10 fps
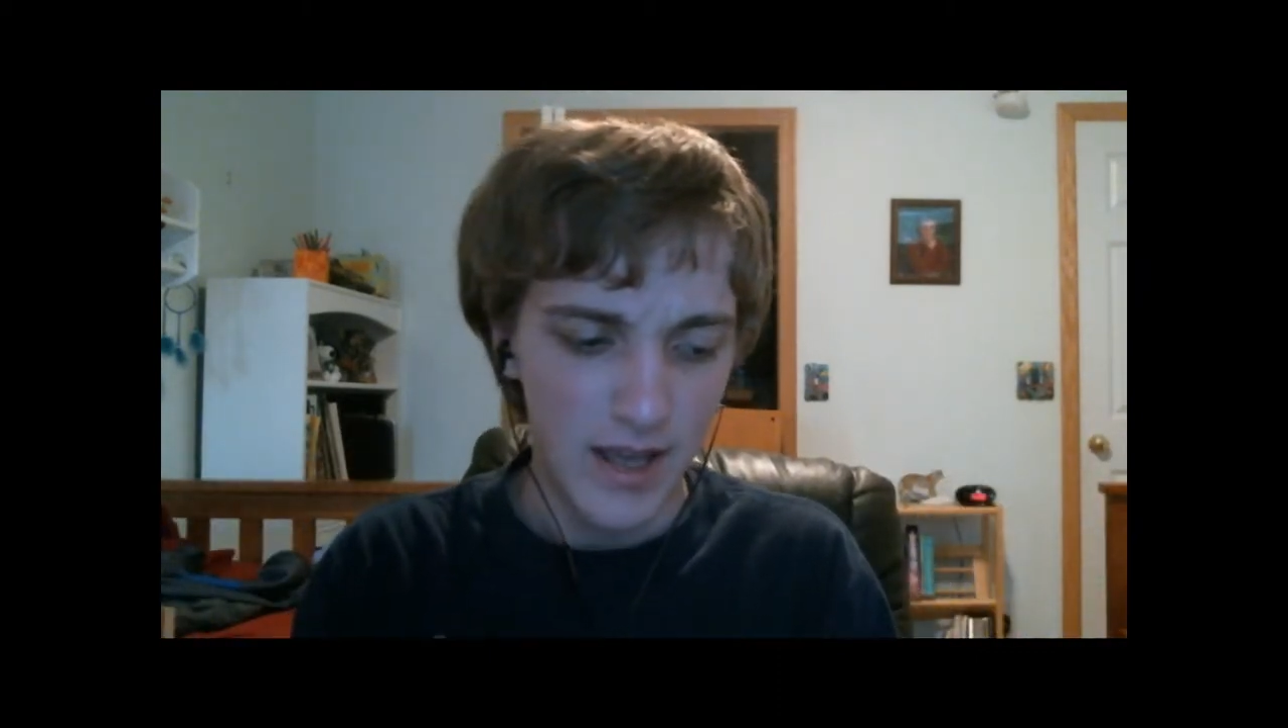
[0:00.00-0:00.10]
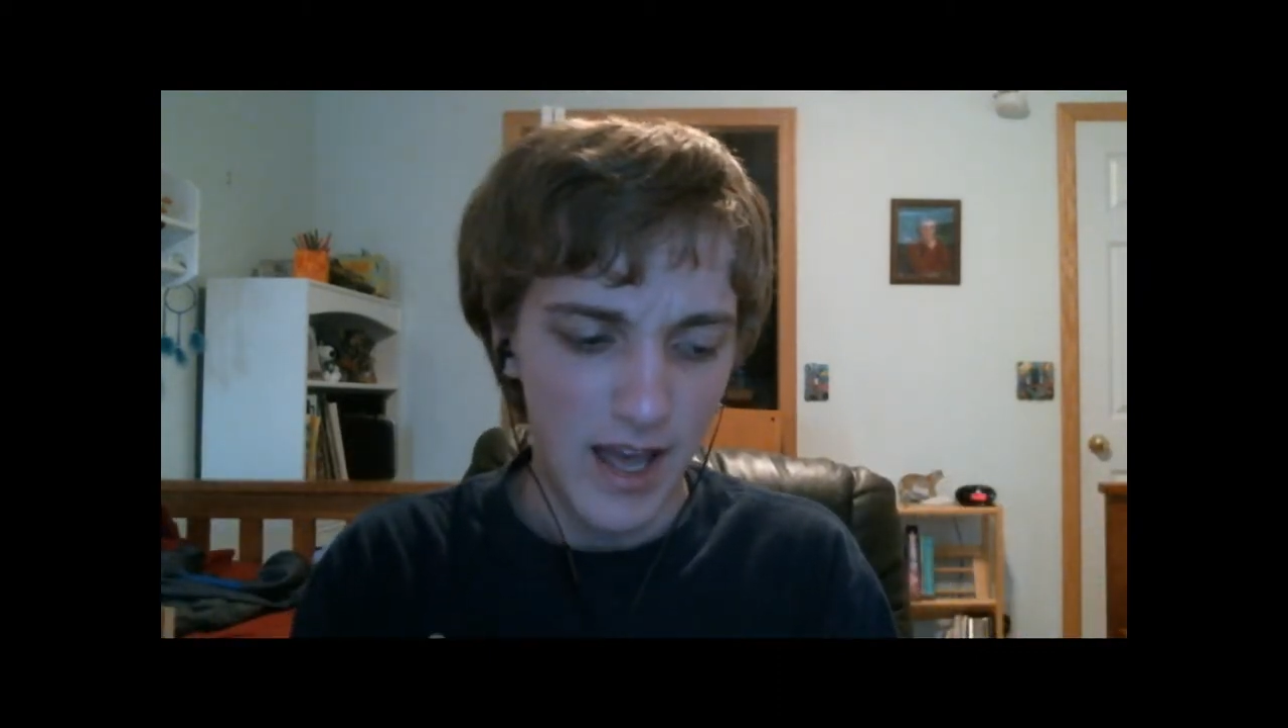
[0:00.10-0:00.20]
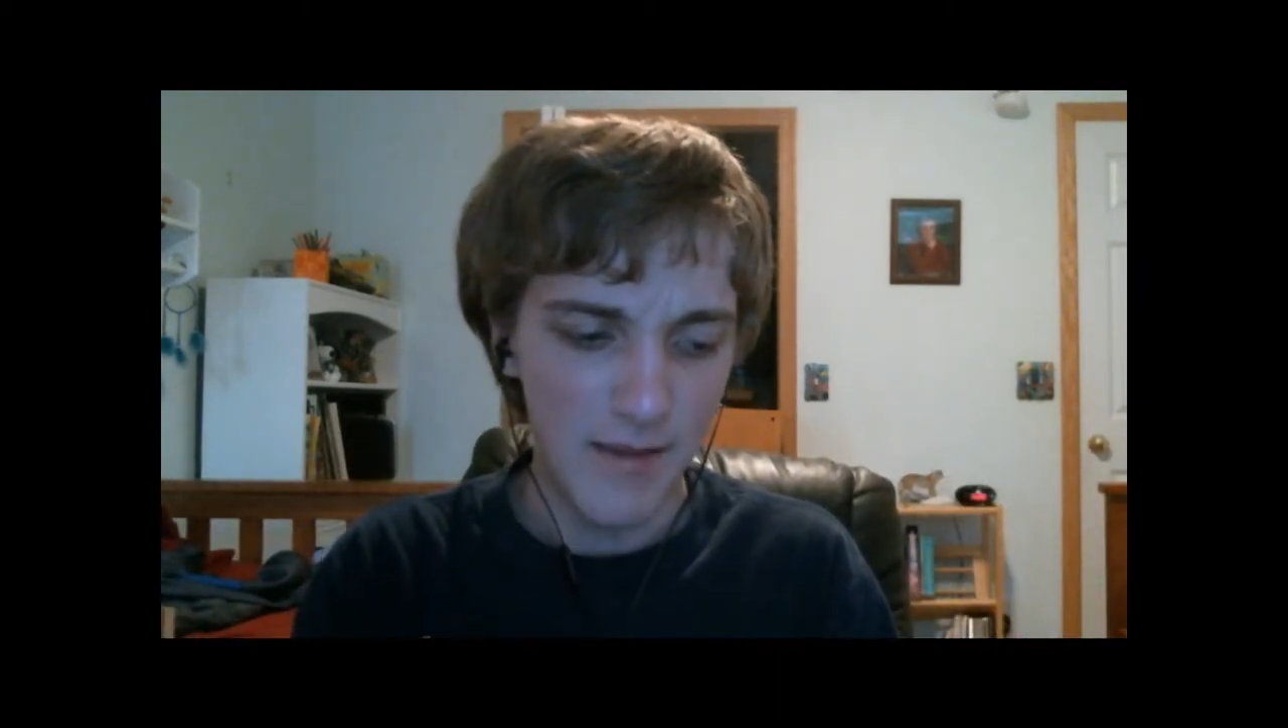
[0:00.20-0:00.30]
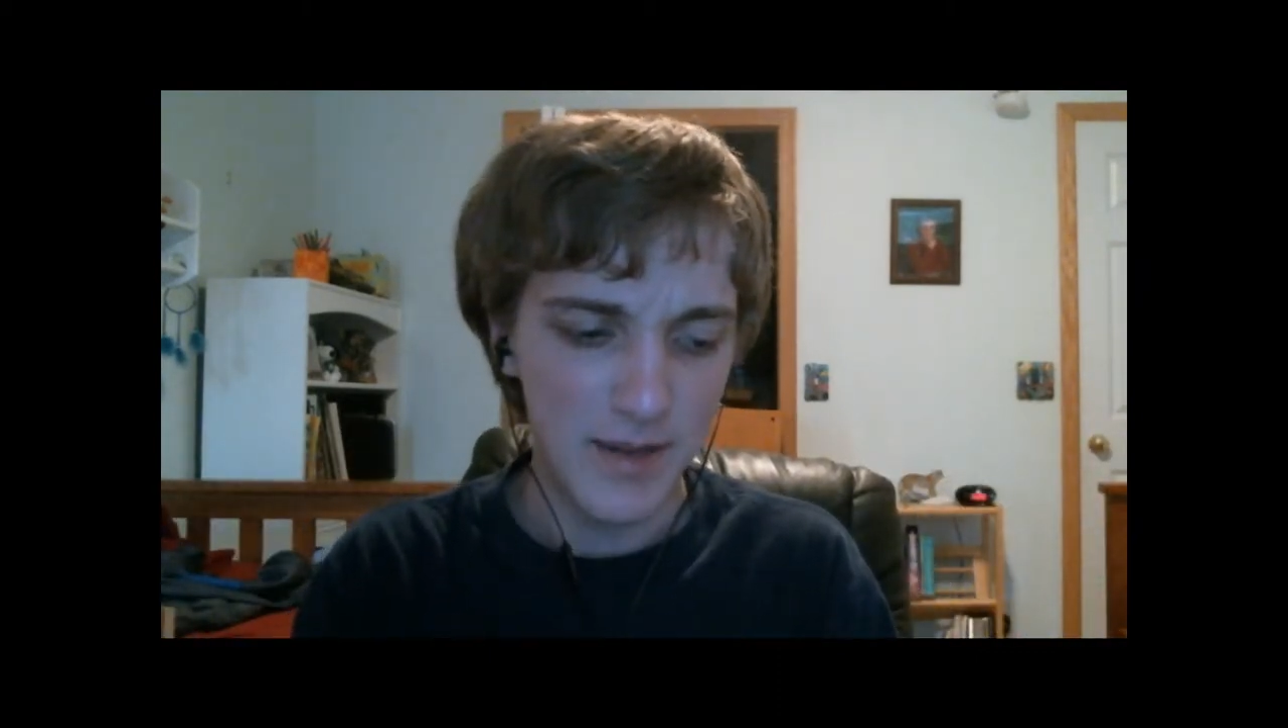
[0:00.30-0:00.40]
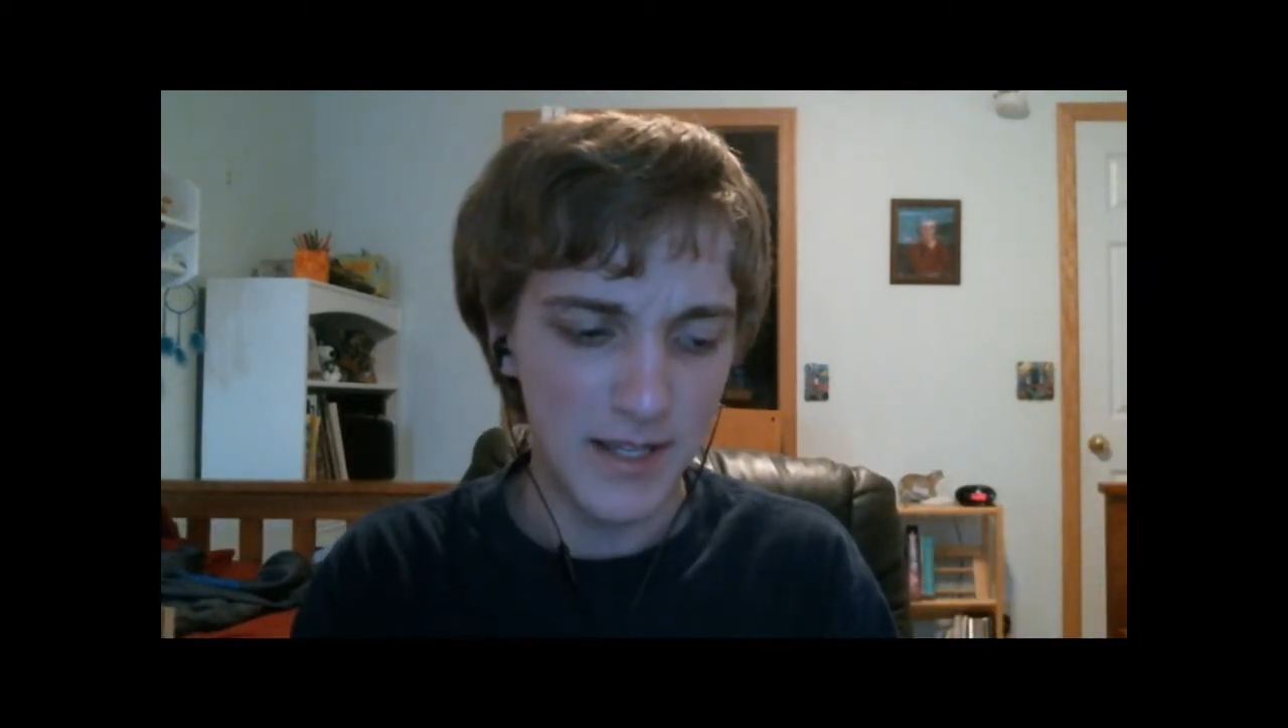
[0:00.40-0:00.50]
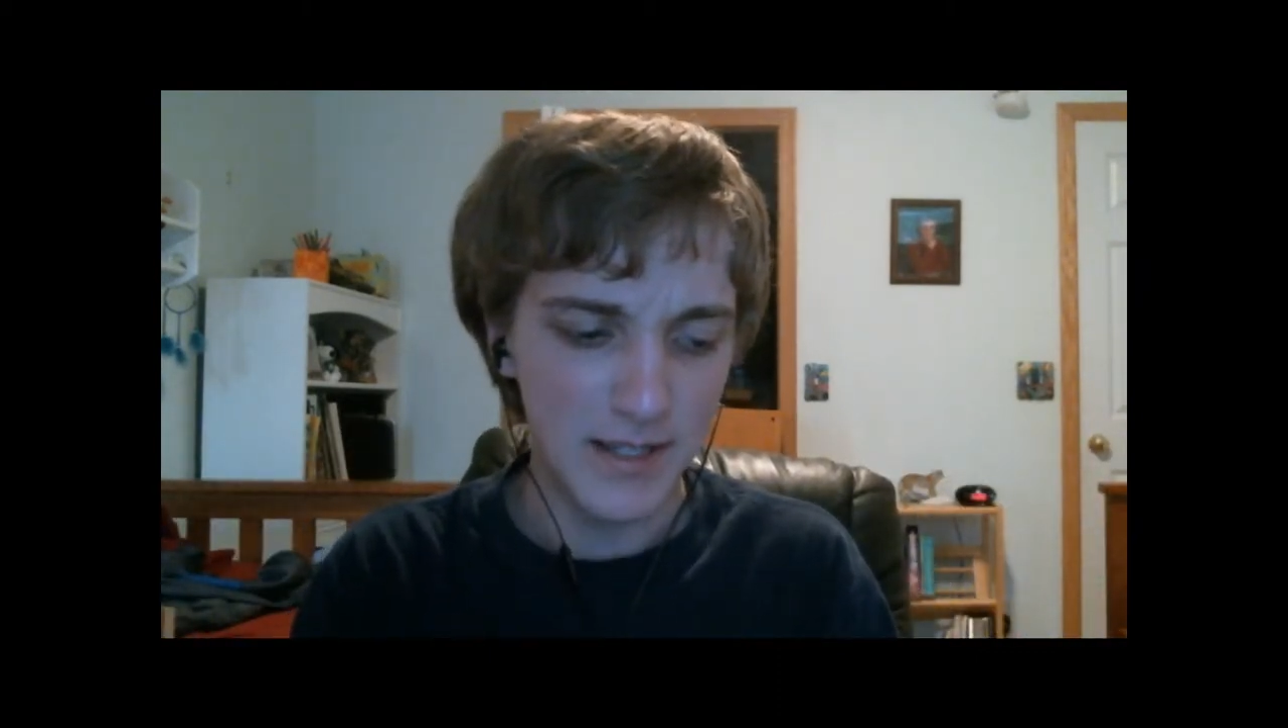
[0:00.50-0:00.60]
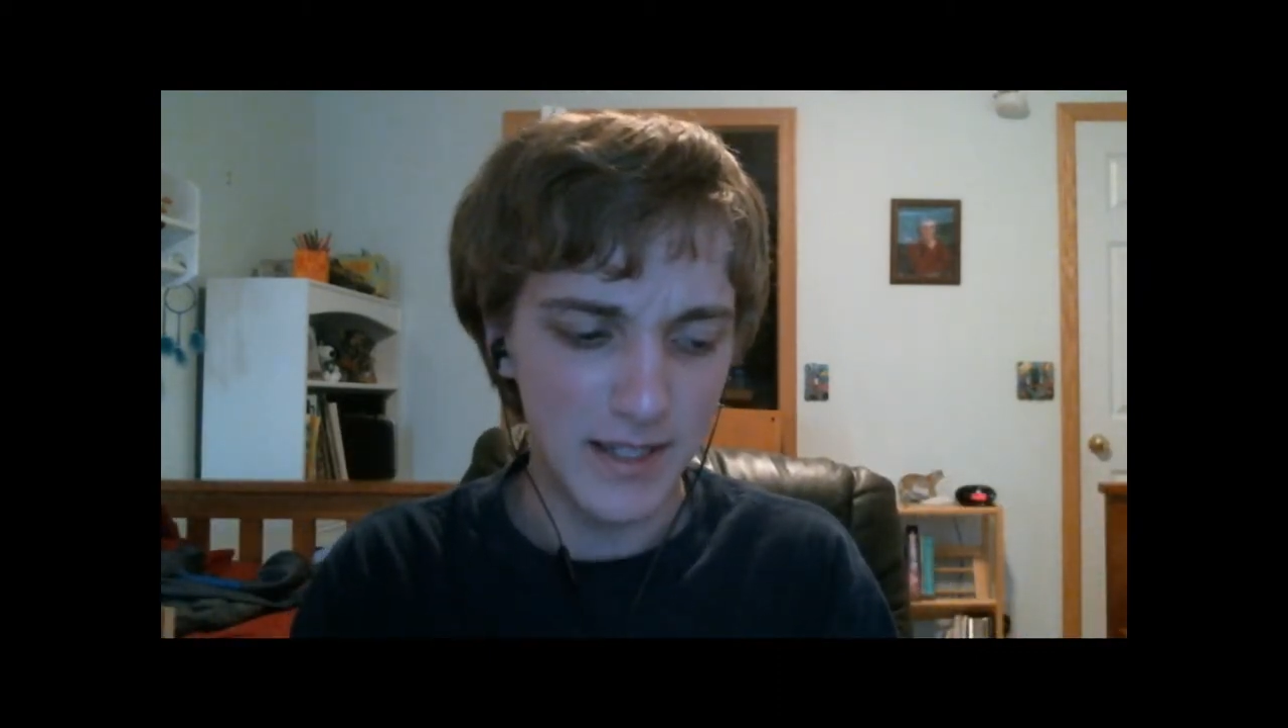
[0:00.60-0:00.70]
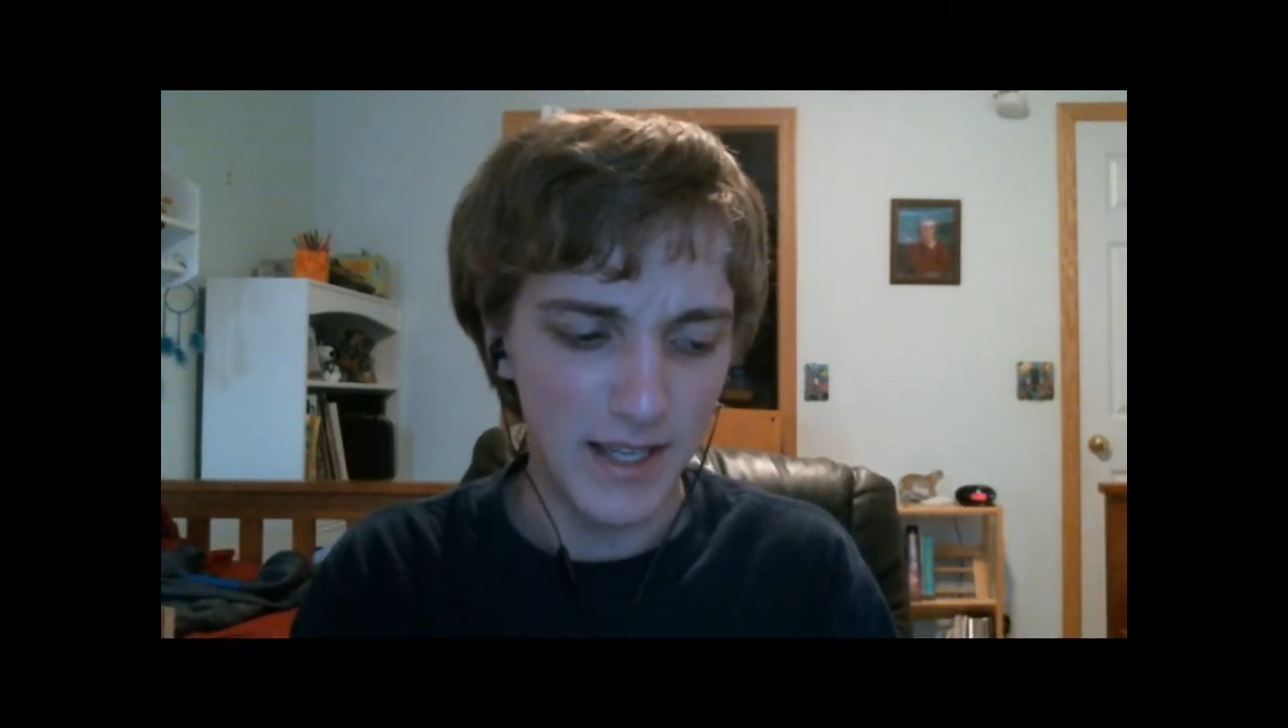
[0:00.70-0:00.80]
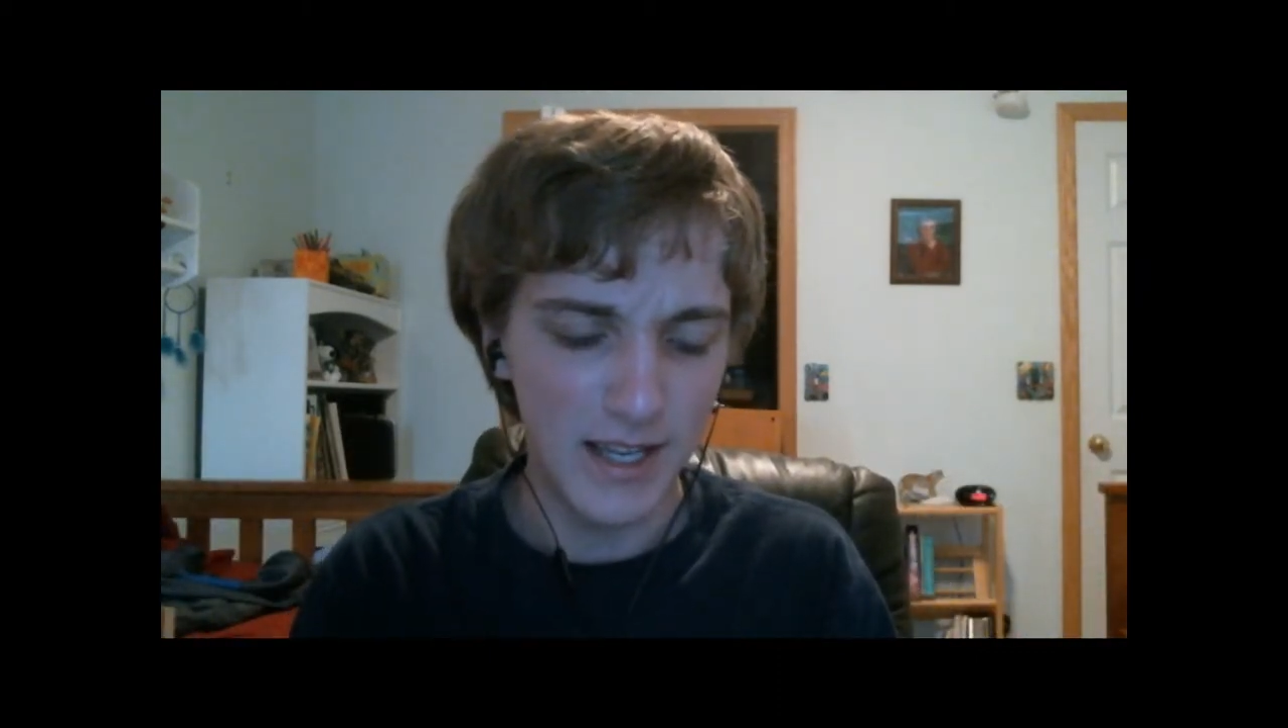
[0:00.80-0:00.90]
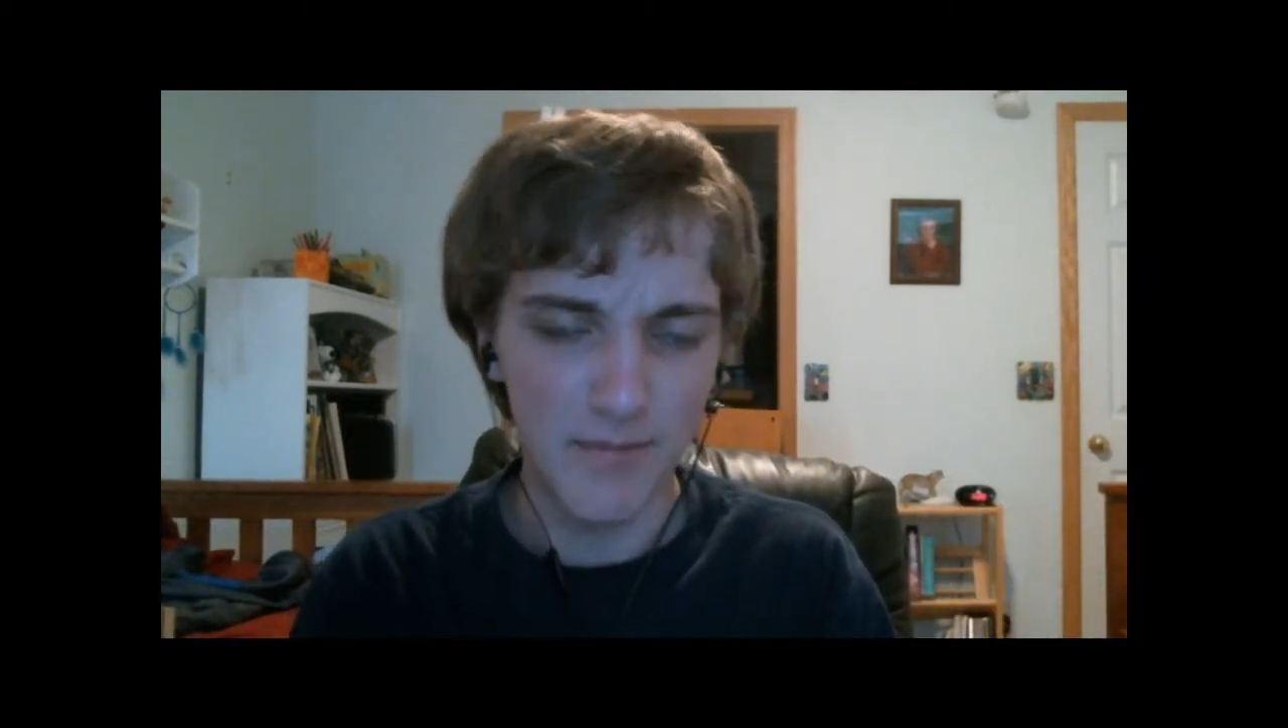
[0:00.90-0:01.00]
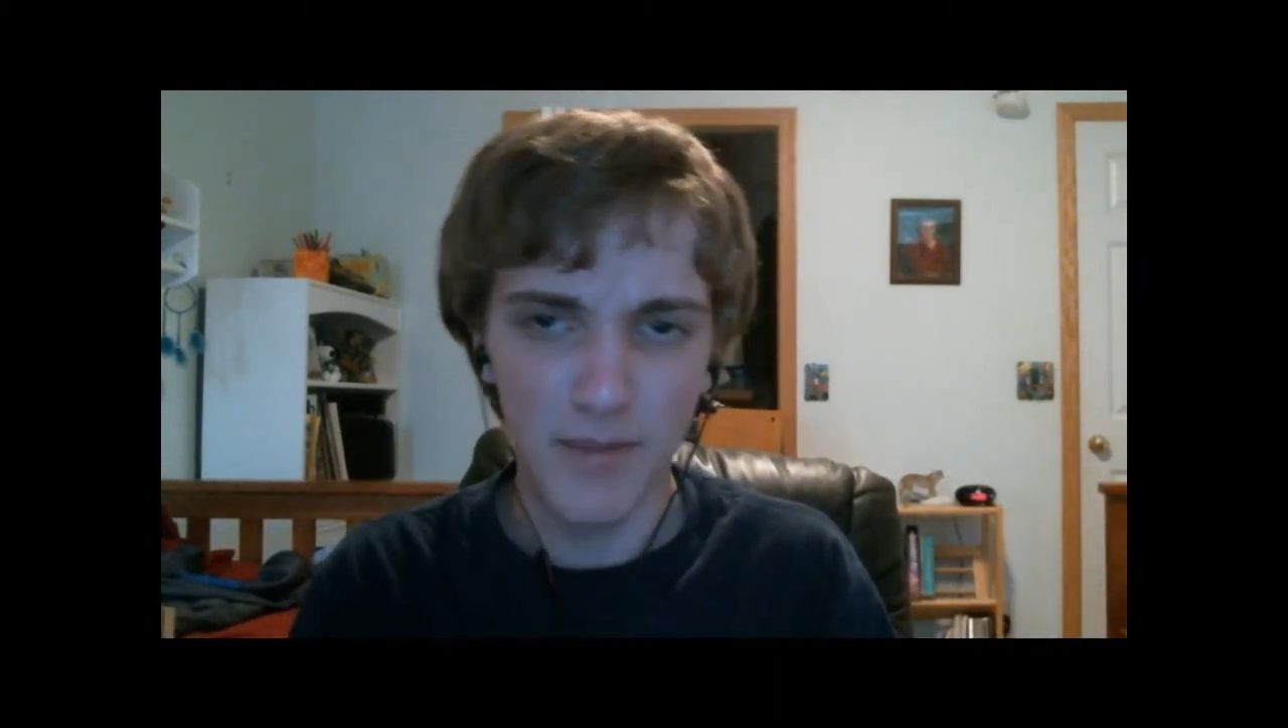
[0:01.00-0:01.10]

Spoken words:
I mean, it